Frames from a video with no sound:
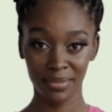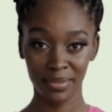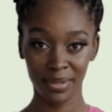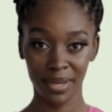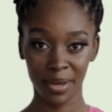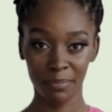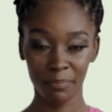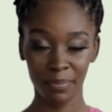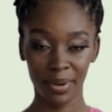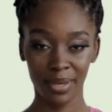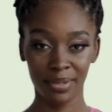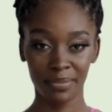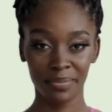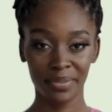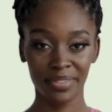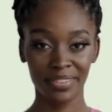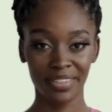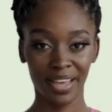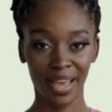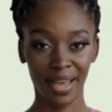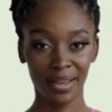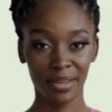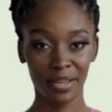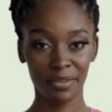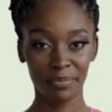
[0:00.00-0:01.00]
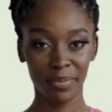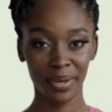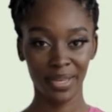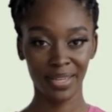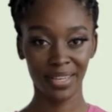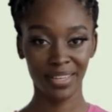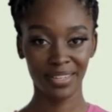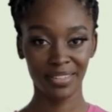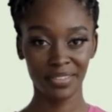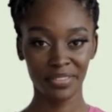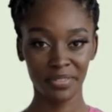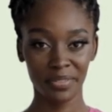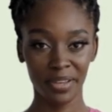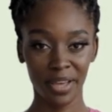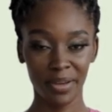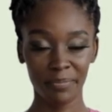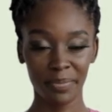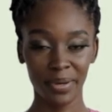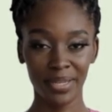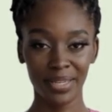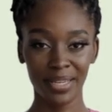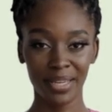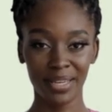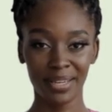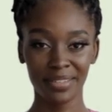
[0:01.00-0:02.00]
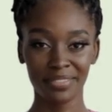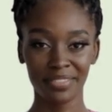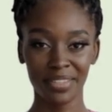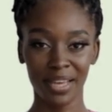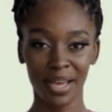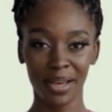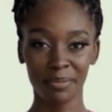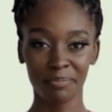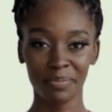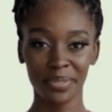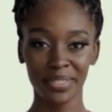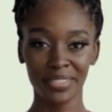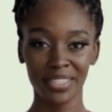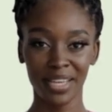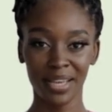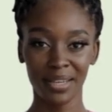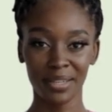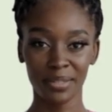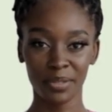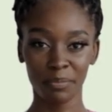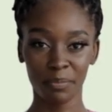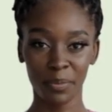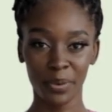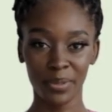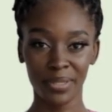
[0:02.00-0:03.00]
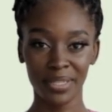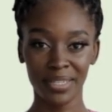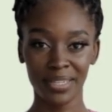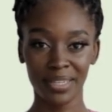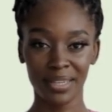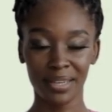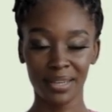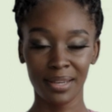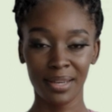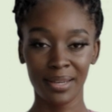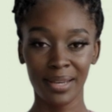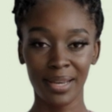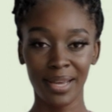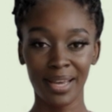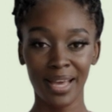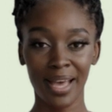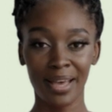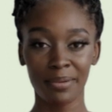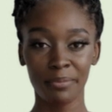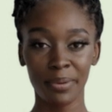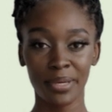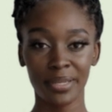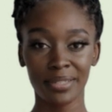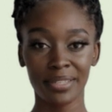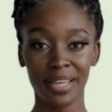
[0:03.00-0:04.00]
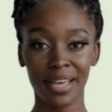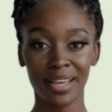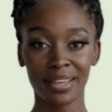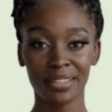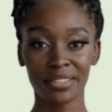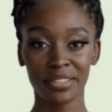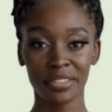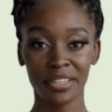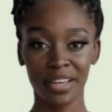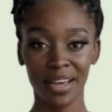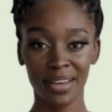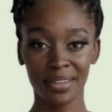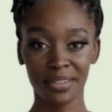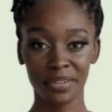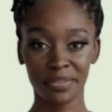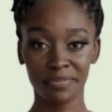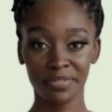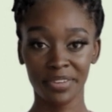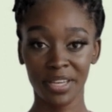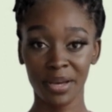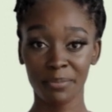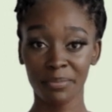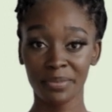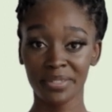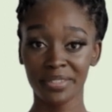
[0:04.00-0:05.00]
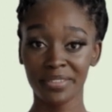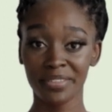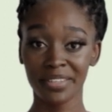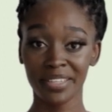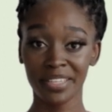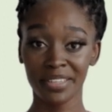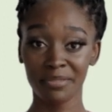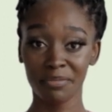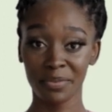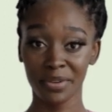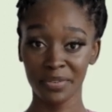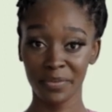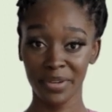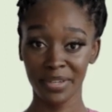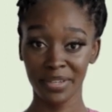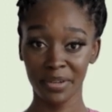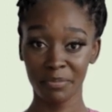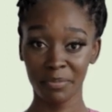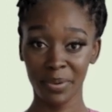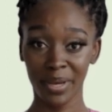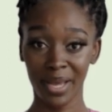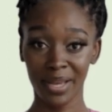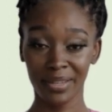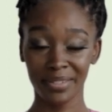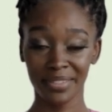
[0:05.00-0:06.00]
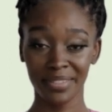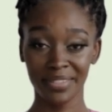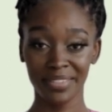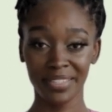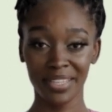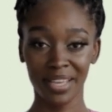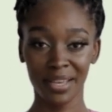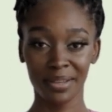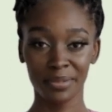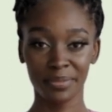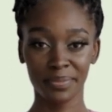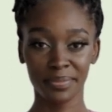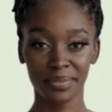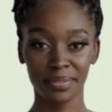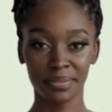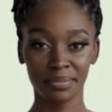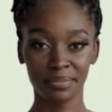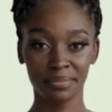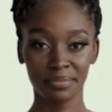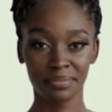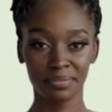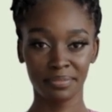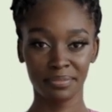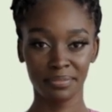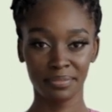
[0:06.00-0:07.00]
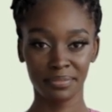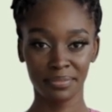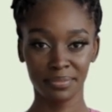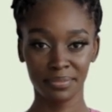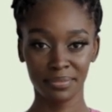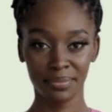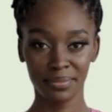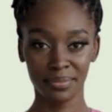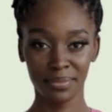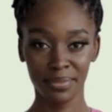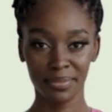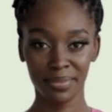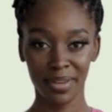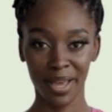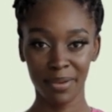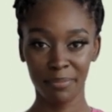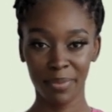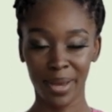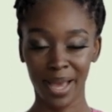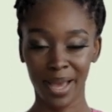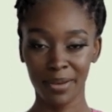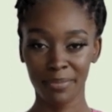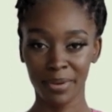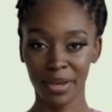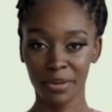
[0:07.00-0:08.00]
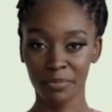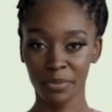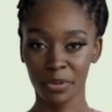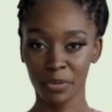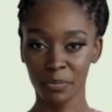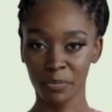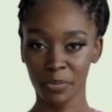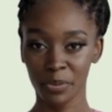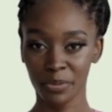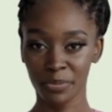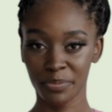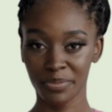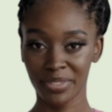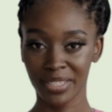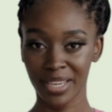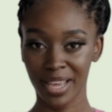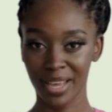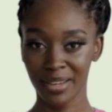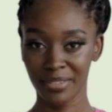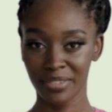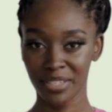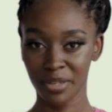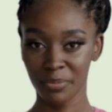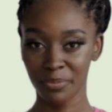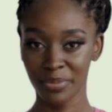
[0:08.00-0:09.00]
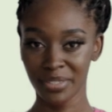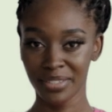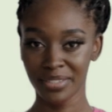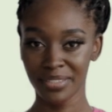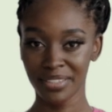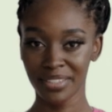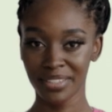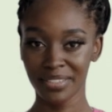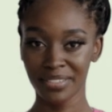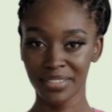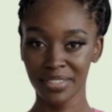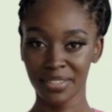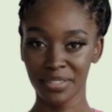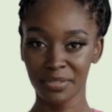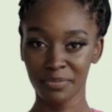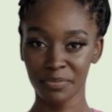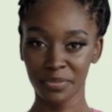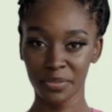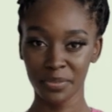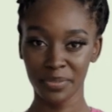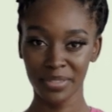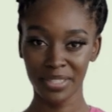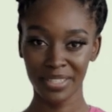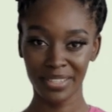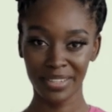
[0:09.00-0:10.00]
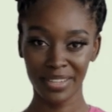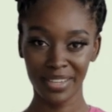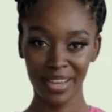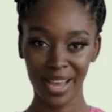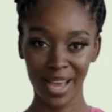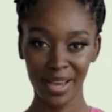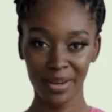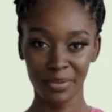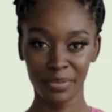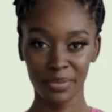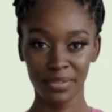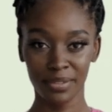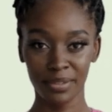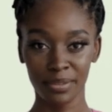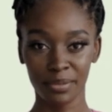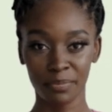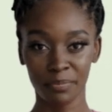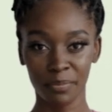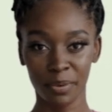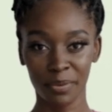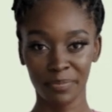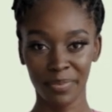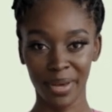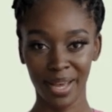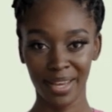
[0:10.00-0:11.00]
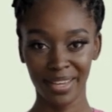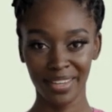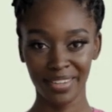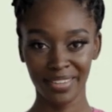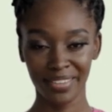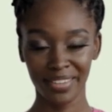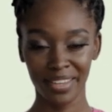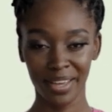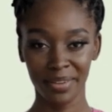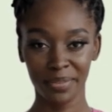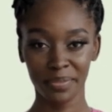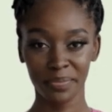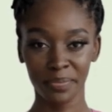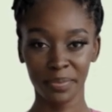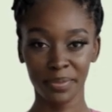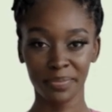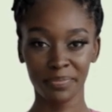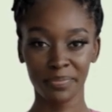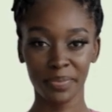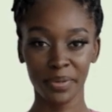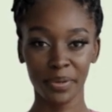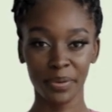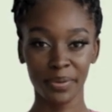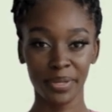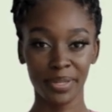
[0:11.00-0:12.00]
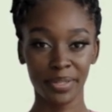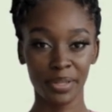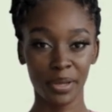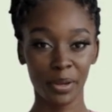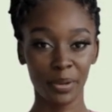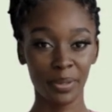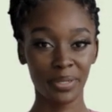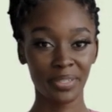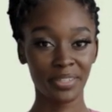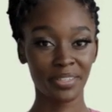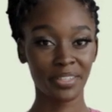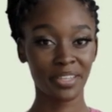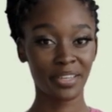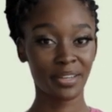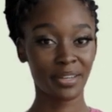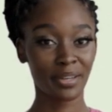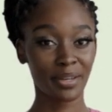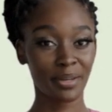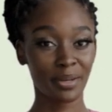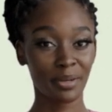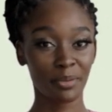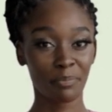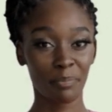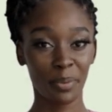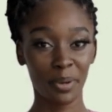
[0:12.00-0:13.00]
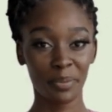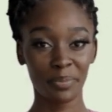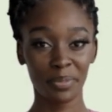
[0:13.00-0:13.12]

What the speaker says: Capillaries carry blood extremely close to every cell in the body, enabling the exchange of substances between the blood and cells. Their permeable walls allow substances to diffuse in and out, providing cells with food and oxygen, while